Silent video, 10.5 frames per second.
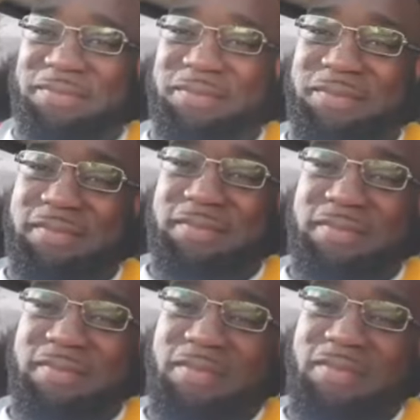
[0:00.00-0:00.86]

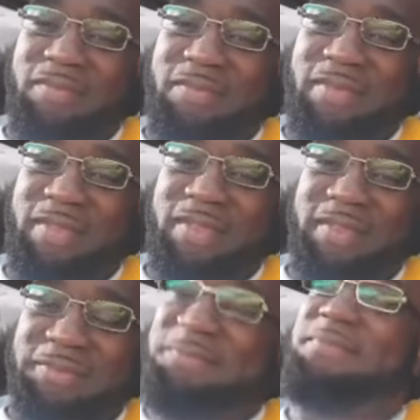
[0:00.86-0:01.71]

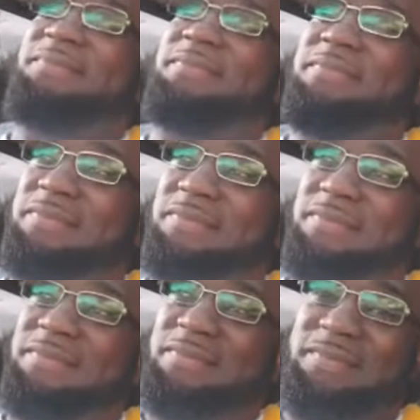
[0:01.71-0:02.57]

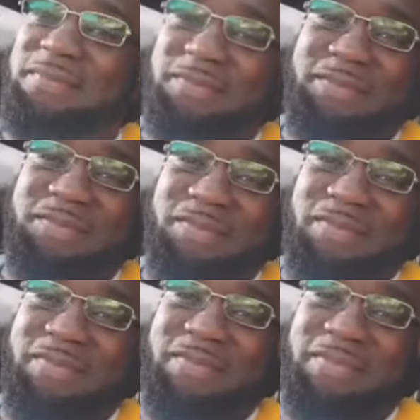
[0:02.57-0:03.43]

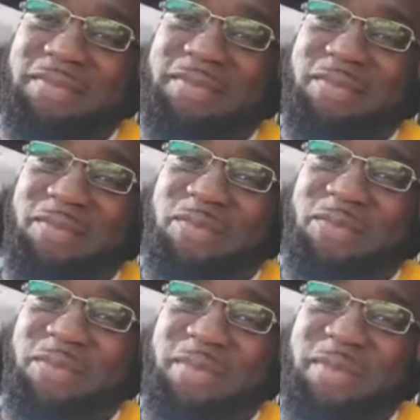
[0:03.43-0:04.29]

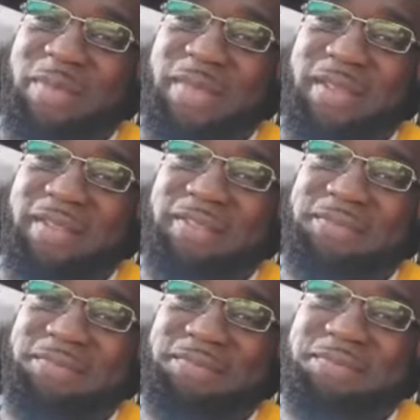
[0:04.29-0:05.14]

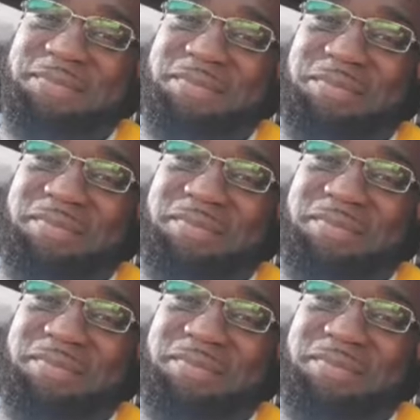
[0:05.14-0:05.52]
[no speech]